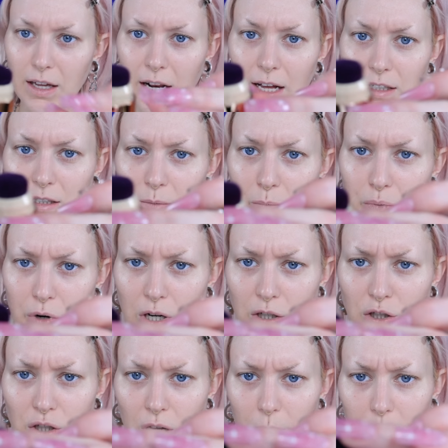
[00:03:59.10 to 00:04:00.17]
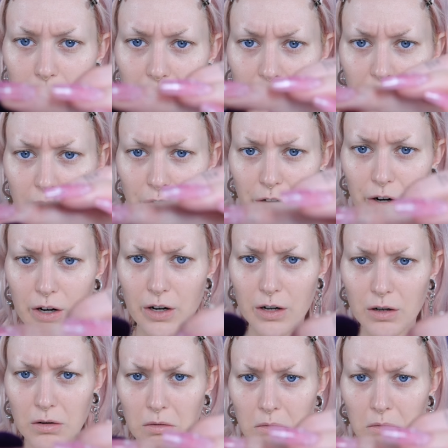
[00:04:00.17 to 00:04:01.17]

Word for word: has a brush up here.